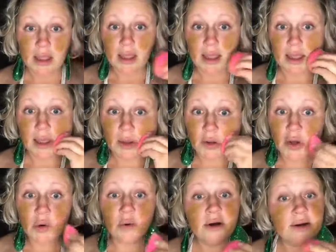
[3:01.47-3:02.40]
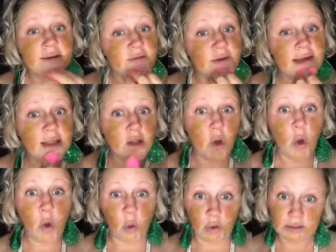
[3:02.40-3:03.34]
and no worries, right?
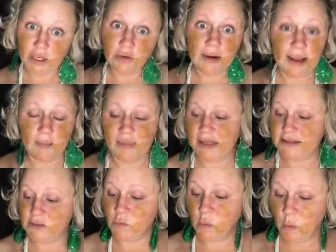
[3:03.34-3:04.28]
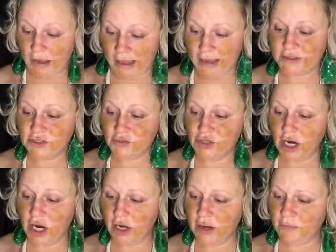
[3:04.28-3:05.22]
Holy crap, that's way too
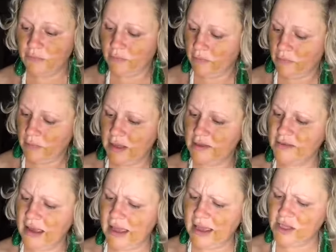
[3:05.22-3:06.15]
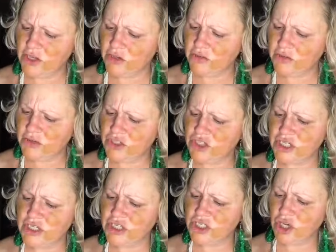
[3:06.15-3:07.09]
dark, because I used
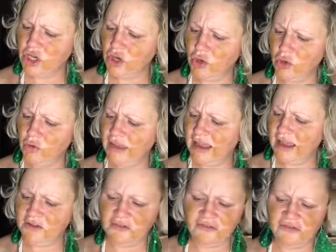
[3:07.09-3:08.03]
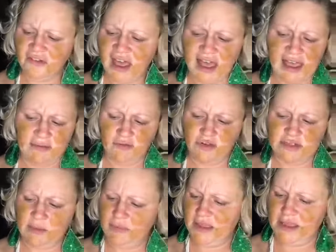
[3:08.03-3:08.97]
Shinto like five or
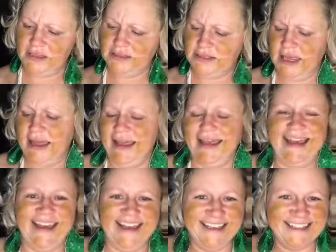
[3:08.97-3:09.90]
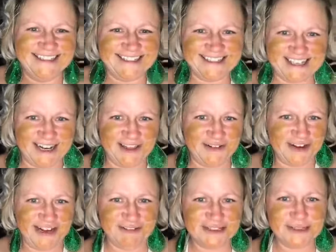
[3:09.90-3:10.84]
something instead of the
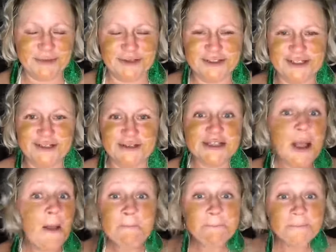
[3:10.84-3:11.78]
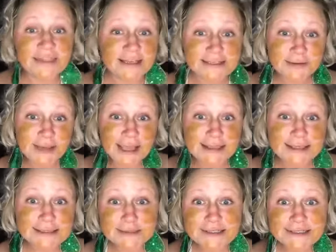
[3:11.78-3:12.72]
one I was supposed to use. But that's okay,
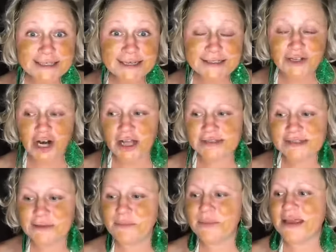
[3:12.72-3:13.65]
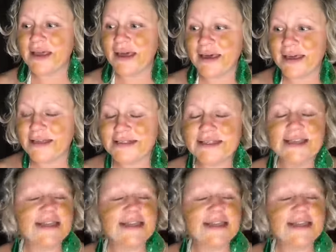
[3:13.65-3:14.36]
these mistakes are awesome, because